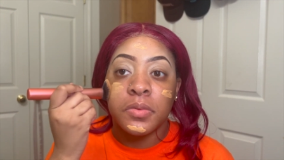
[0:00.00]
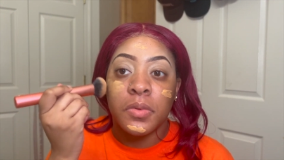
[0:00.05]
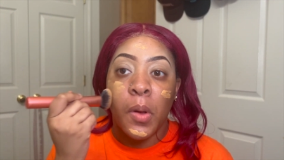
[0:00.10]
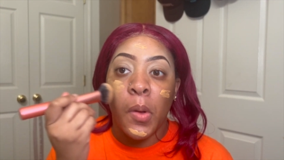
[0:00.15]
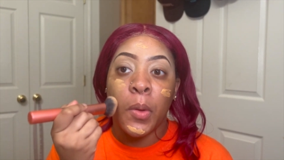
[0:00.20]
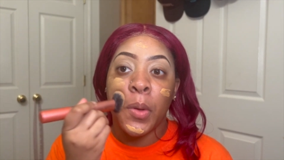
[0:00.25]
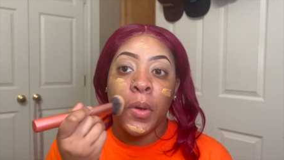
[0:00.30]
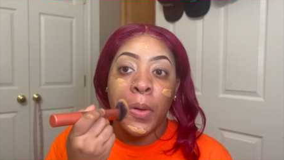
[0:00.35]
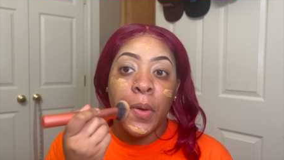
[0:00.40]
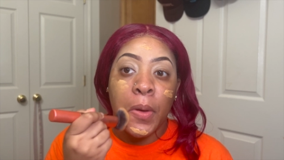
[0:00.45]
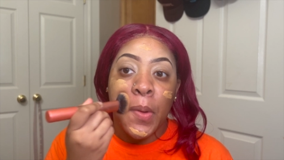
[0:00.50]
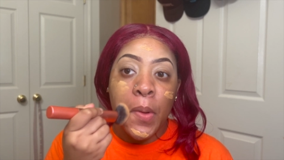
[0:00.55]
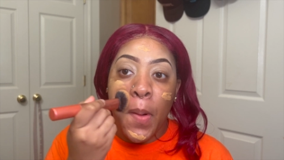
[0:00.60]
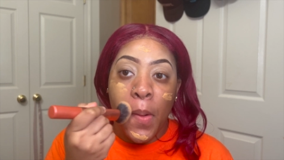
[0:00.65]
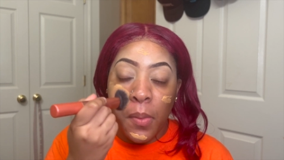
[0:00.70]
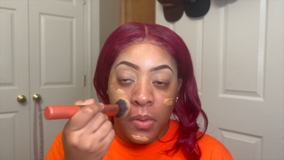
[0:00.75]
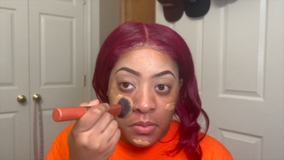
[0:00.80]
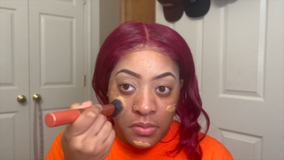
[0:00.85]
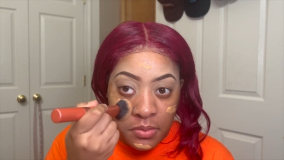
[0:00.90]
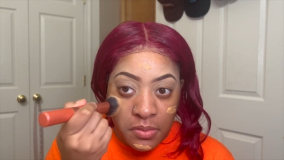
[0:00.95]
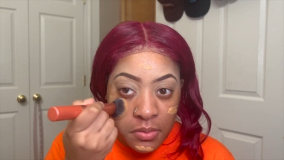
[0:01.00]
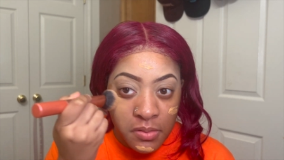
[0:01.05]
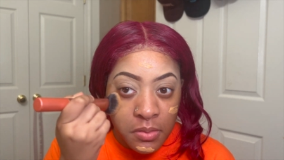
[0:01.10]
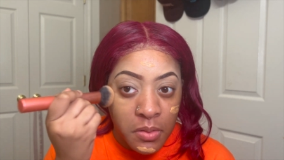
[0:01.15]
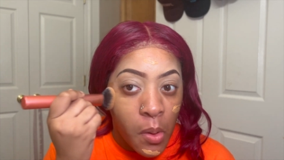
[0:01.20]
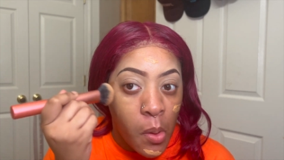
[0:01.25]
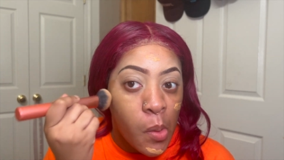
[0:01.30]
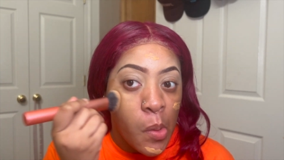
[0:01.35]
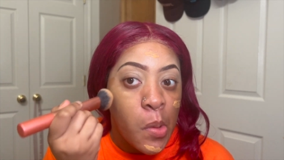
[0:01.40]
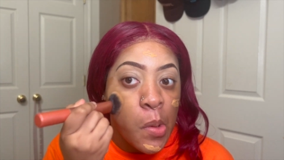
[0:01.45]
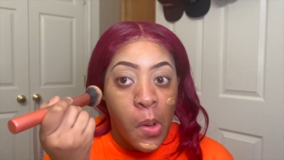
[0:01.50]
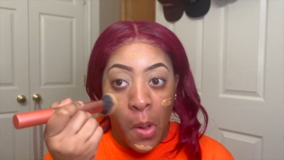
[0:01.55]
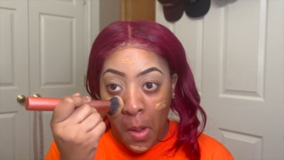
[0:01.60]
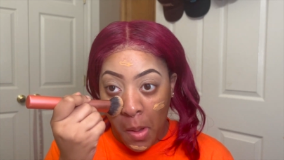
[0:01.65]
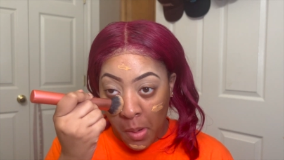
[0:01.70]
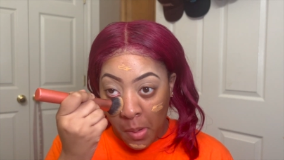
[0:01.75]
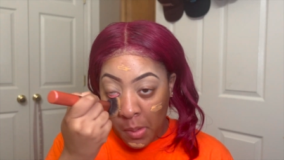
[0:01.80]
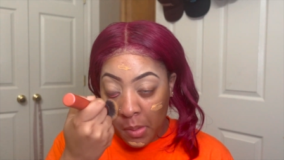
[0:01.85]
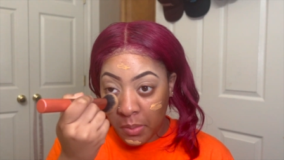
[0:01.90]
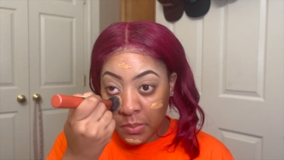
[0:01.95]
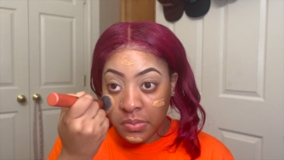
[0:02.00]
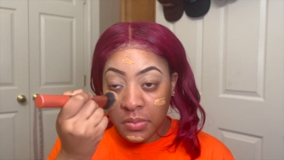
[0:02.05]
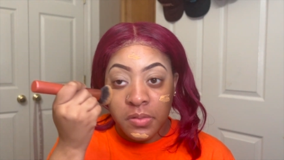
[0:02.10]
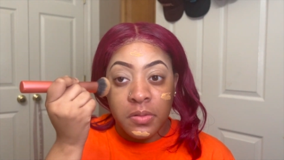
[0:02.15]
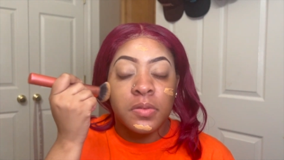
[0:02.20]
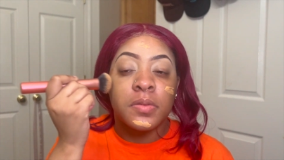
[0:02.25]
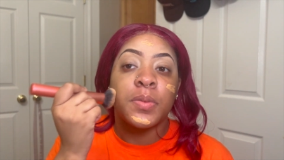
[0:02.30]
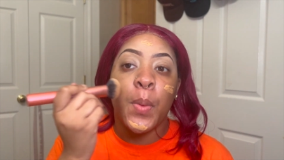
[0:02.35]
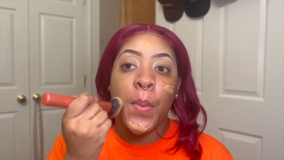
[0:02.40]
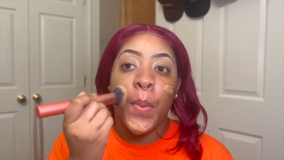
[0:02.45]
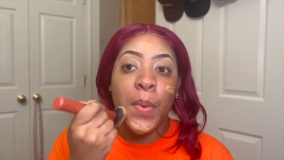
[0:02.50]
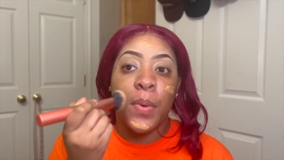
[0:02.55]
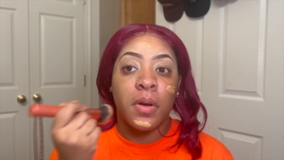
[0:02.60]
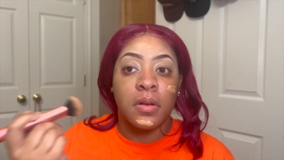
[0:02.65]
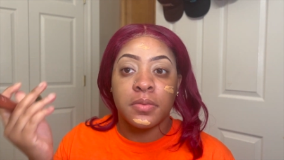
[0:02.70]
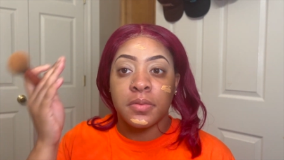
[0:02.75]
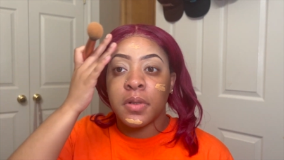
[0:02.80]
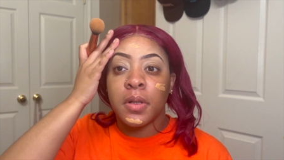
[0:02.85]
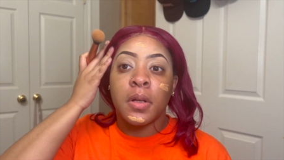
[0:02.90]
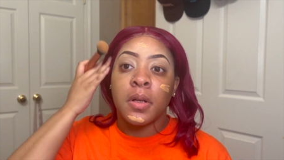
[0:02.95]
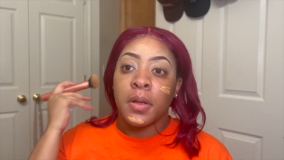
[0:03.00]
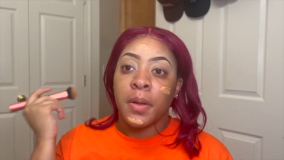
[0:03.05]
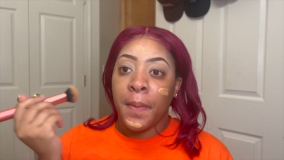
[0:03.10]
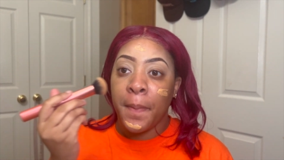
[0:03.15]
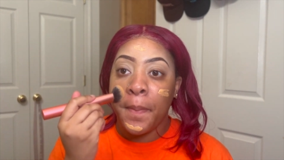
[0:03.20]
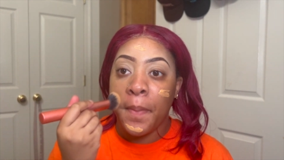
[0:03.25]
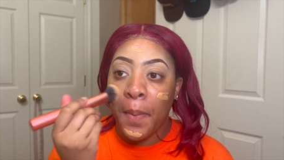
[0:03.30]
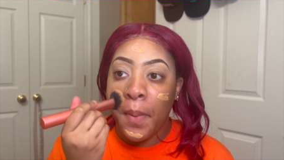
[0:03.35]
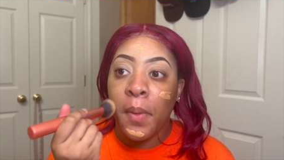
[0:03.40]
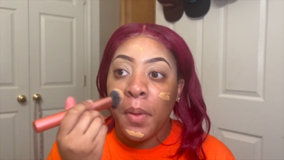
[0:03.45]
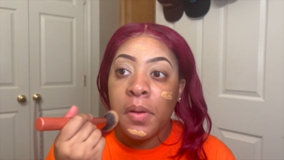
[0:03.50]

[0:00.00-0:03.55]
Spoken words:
brush in the number 200 just to buff out my foundation.